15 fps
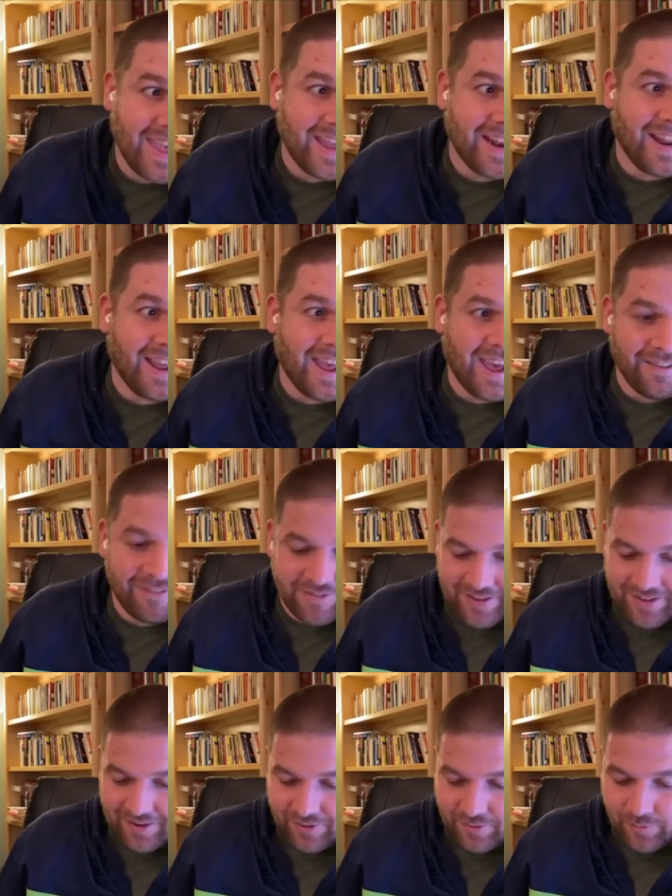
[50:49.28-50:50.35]
and
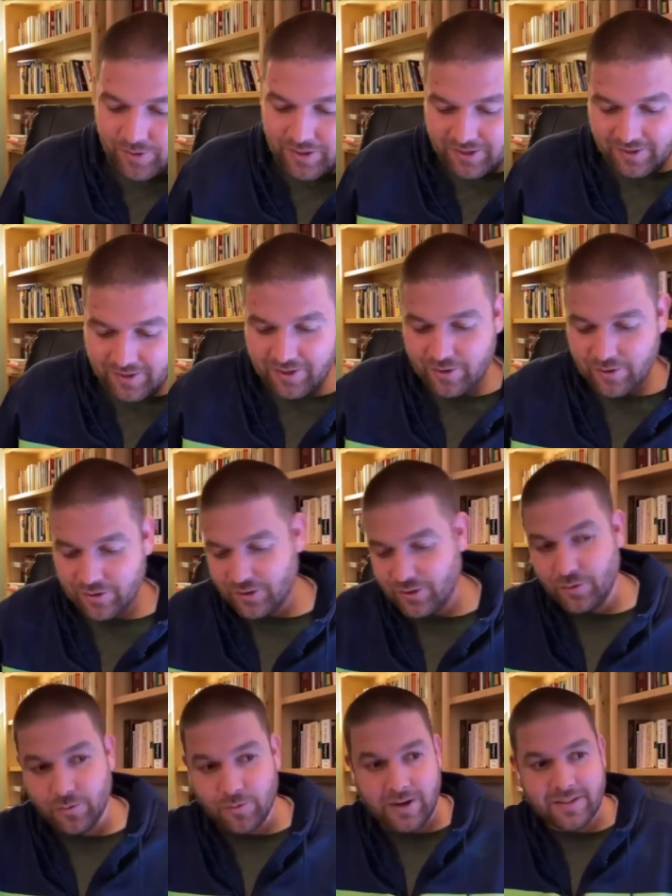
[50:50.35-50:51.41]
having we used
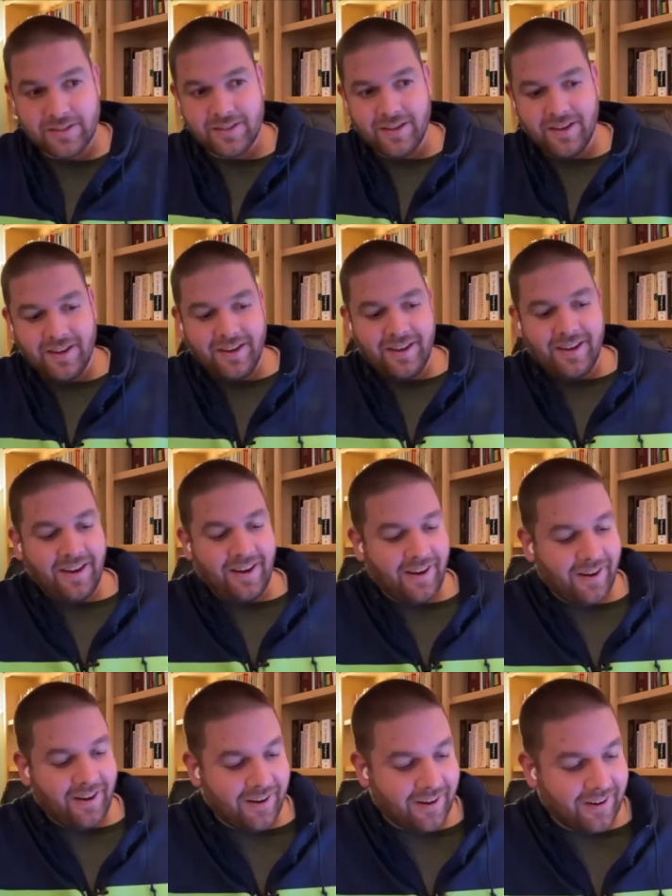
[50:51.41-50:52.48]
to rent
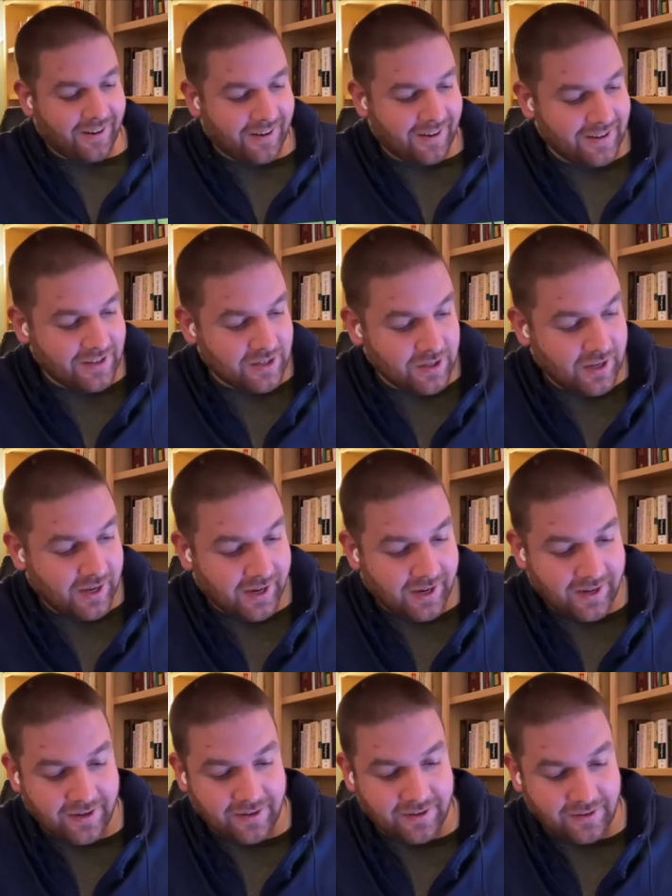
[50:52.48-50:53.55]
our
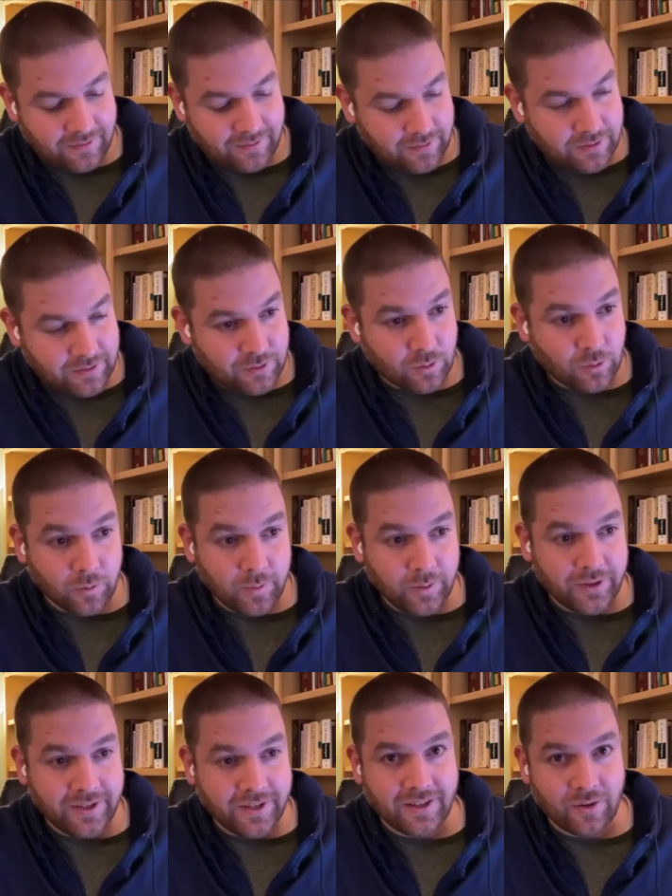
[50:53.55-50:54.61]
uh, school
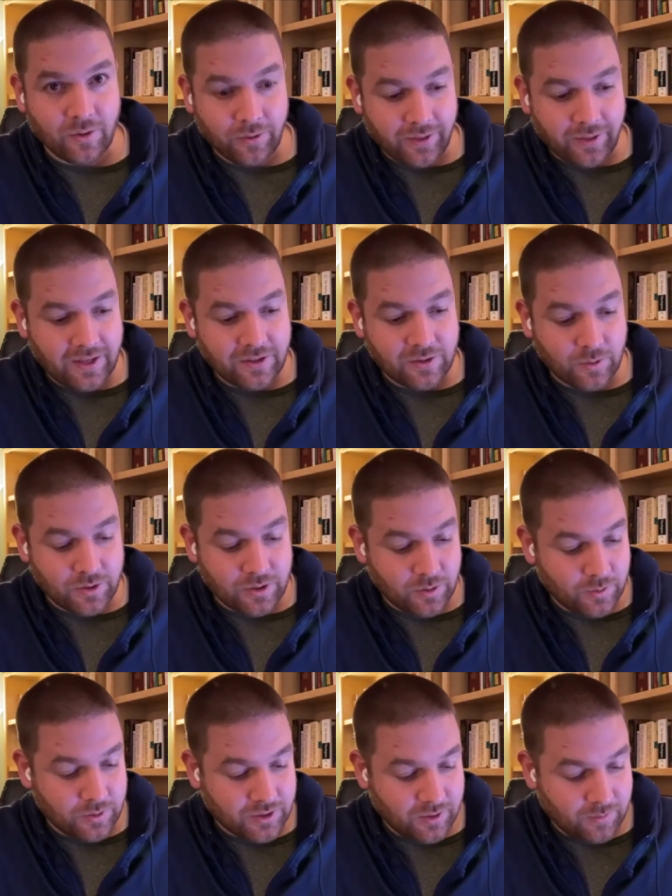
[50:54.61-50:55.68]
building in Northgate to a
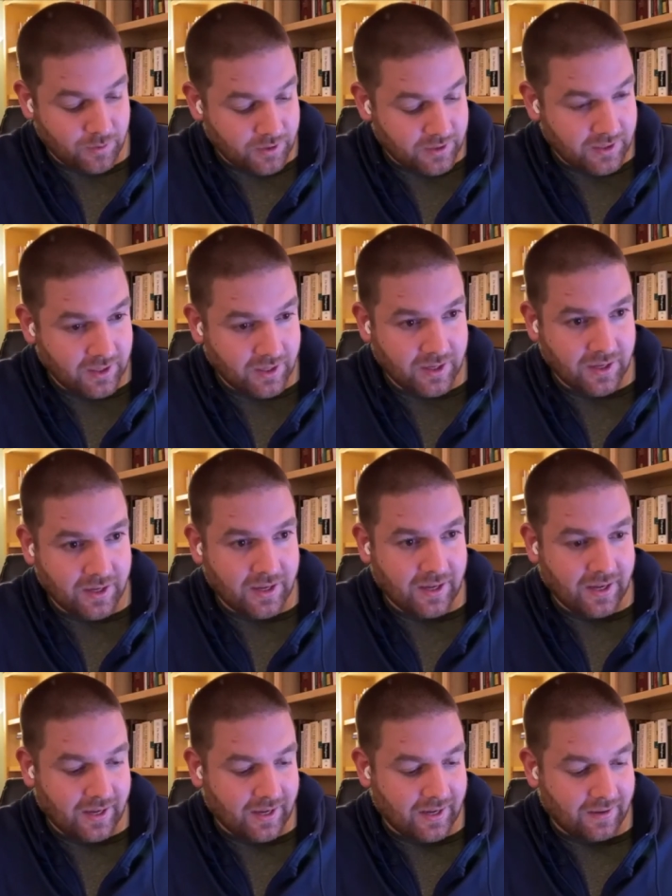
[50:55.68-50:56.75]
Jewish community
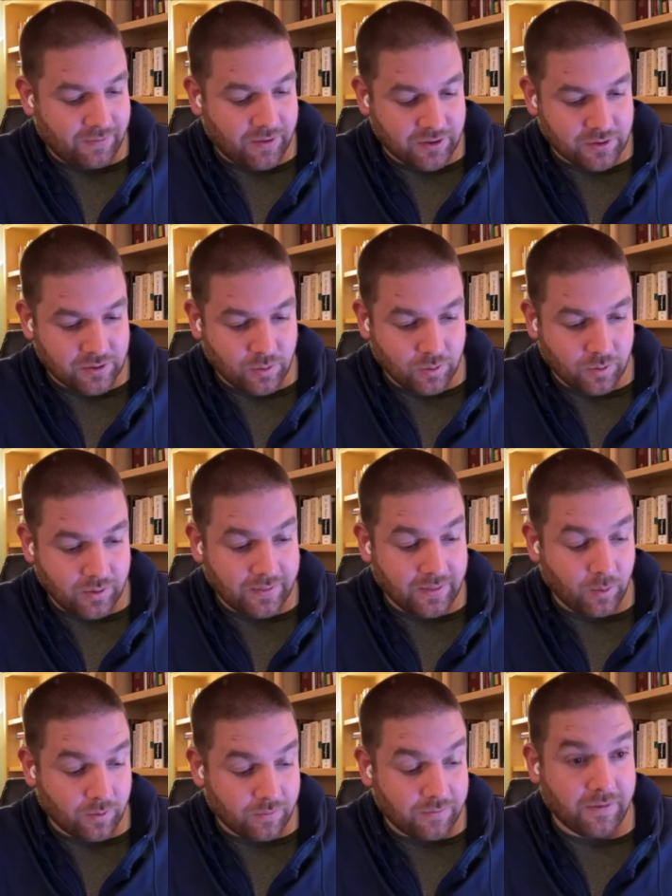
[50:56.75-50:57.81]
of their school, and
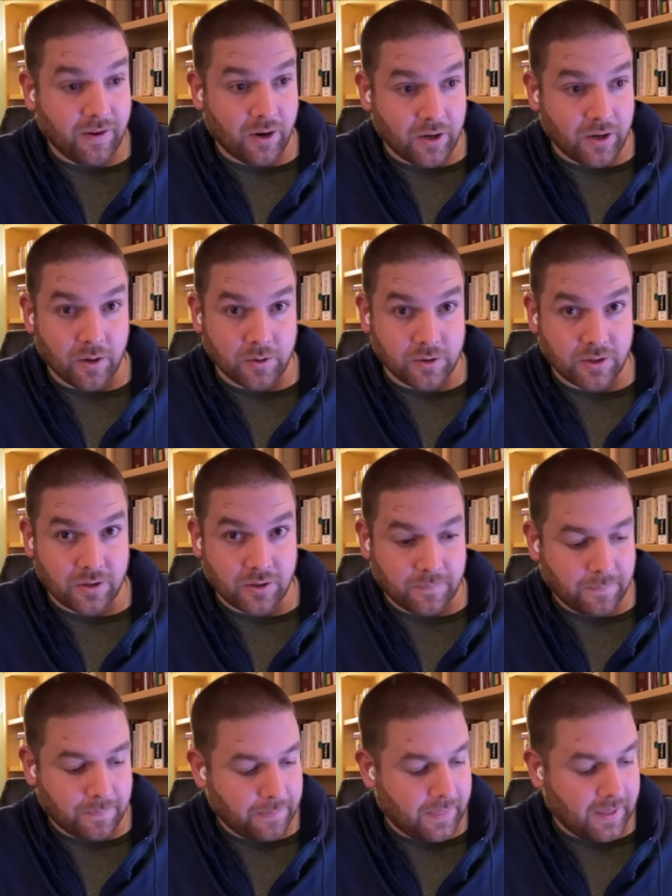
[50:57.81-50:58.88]
they were very kosher.
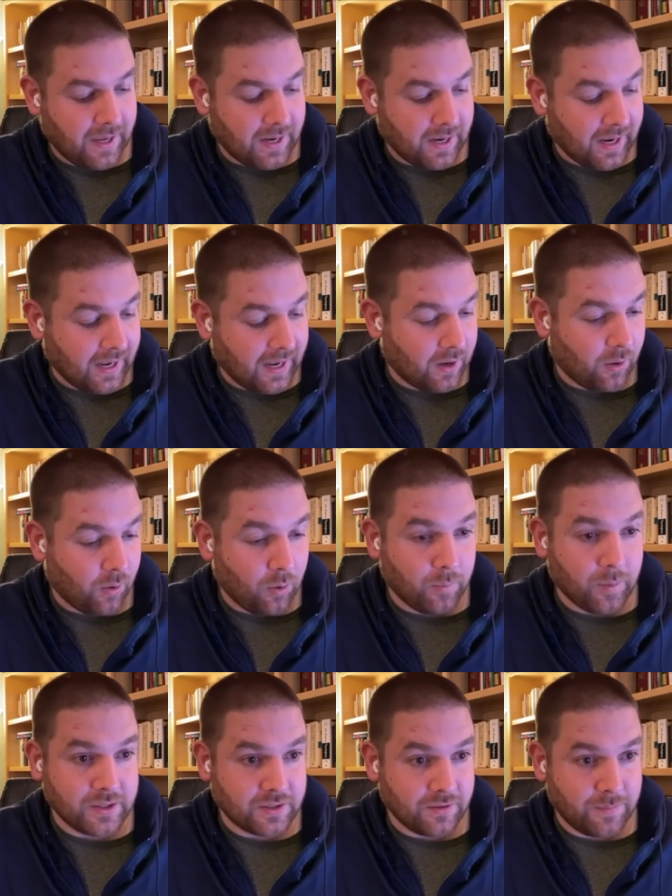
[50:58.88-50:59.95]
And I had a whole
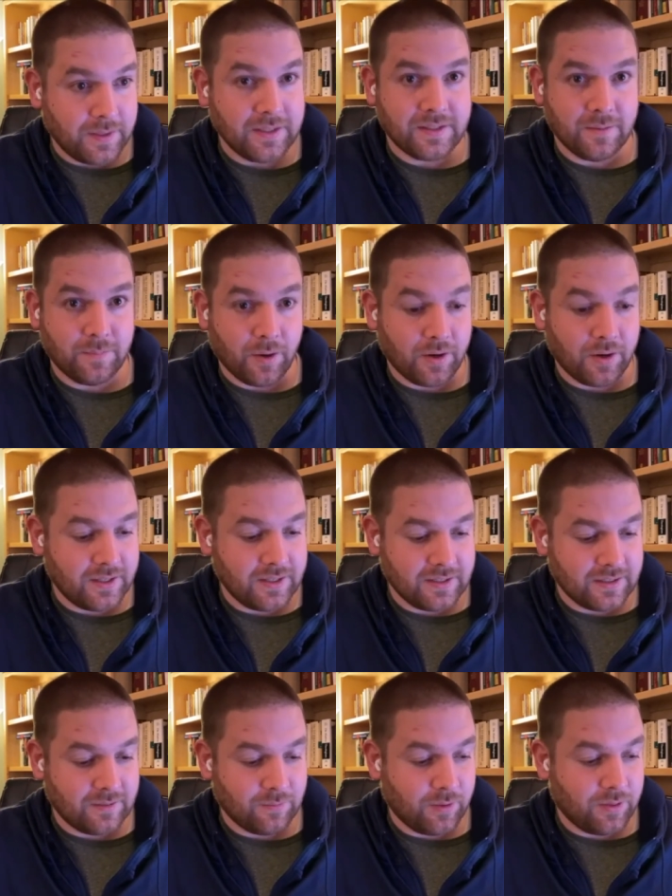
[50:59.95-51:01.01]
bunch of pizza
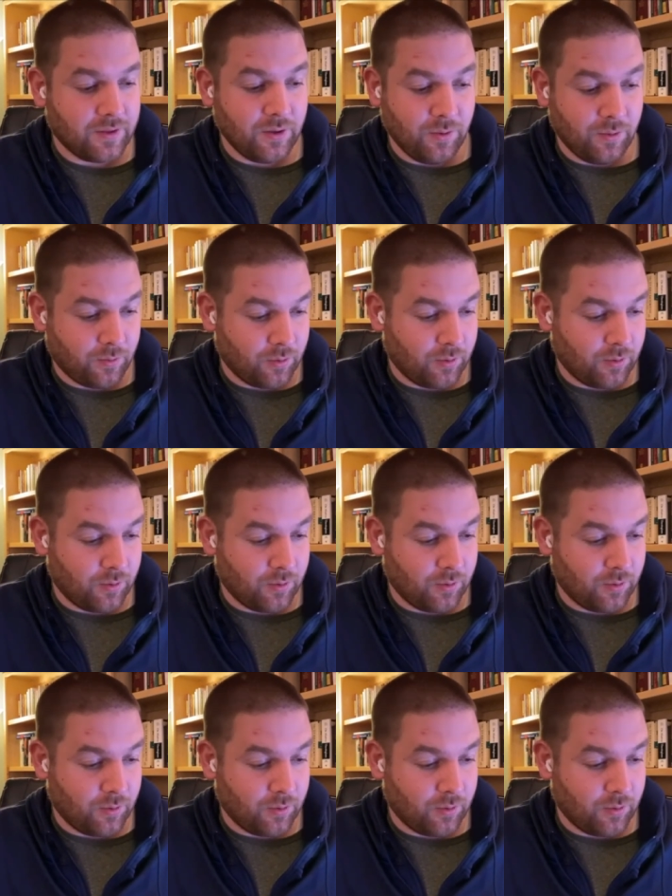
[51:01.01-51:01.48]
parties with the youth